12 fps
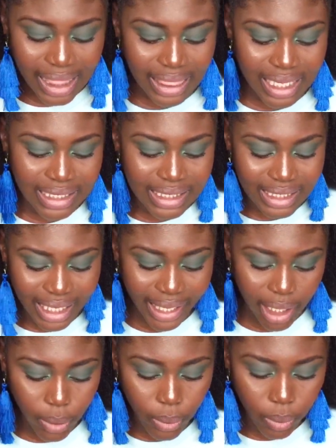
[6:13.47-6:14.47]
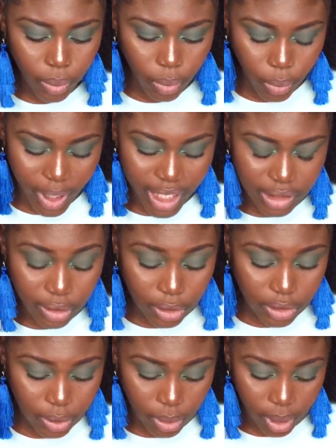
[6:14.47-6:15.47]
the second way is
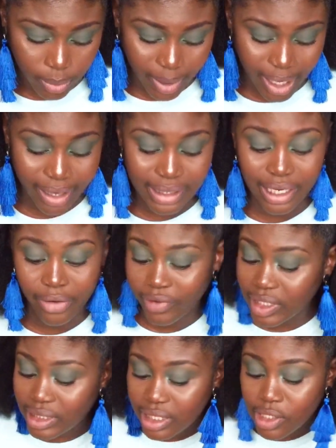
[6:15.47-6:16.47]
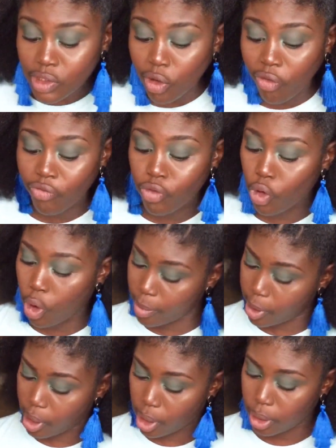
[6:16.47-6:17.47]
also characteristics of
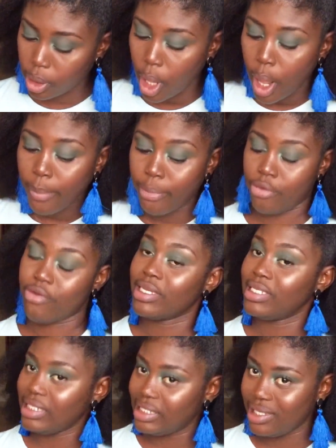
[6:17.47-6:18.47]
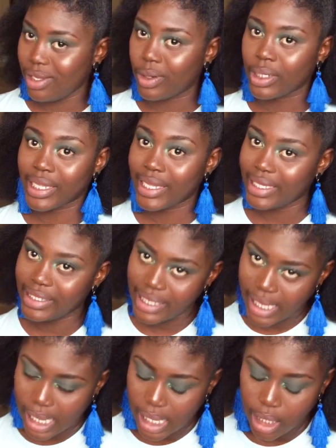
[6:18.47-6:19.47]
normal porosity on
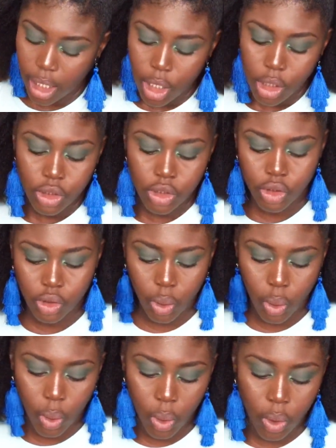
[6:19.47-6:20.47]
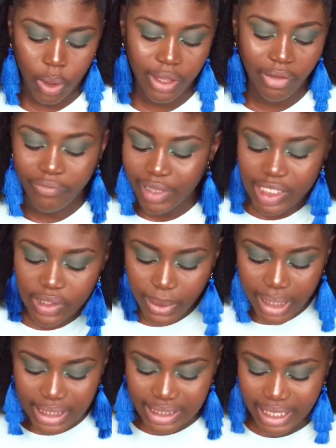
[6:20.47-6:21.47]
curly hair. So the first
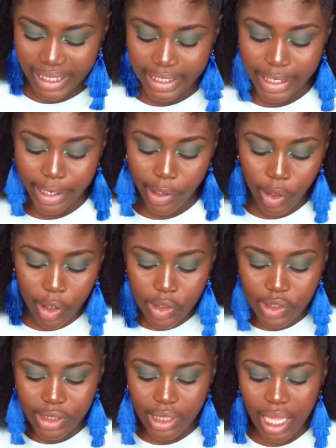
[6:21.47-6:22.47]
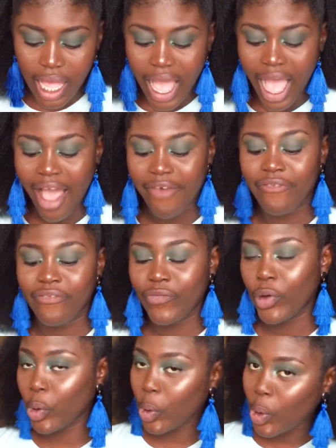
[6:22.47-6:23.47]
one is that the curls are
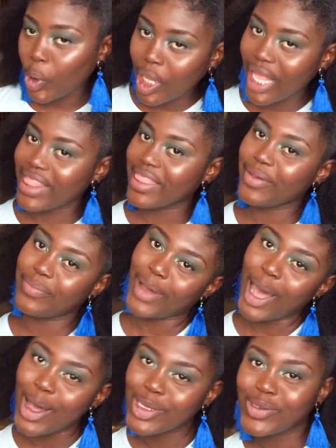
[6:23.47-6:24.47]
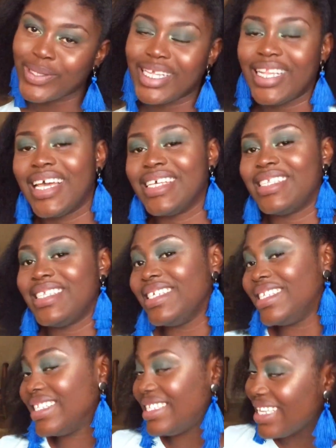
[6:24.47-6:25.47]
full and they bounce with
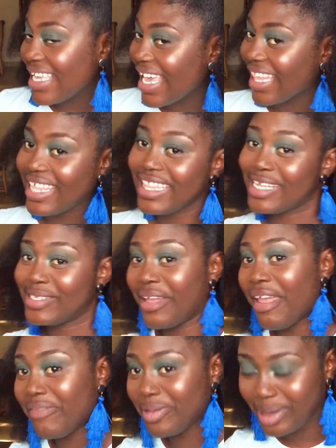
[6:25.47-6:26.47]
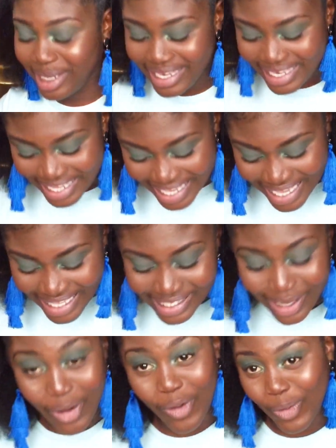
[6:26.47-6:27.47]
elasticity. I think that's what everybody needs
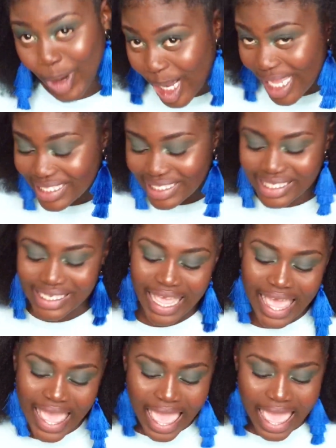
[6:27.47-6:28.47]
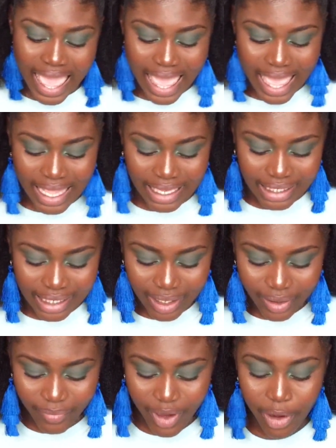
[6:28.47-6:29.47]
or wants.
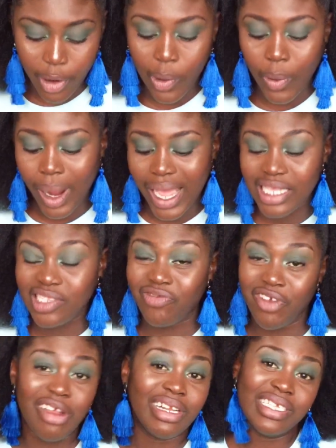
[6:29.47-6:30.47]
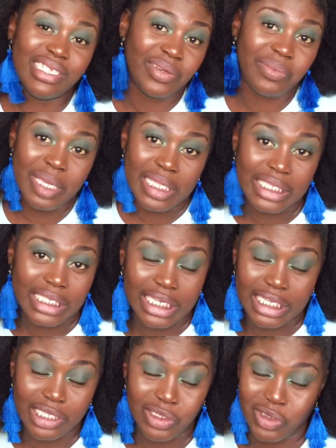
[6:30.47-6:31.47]
And it requires very little
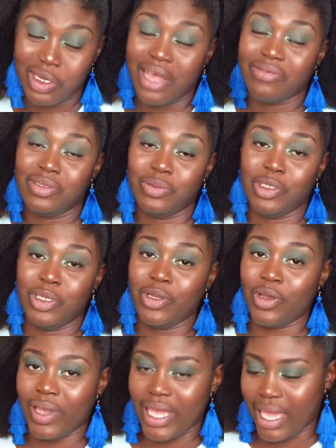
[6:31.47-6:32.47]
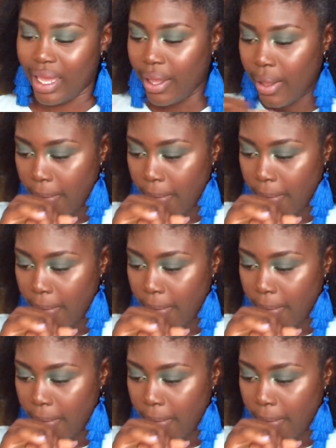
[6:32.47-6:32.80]
maintenance. You don't have to be doing your hair.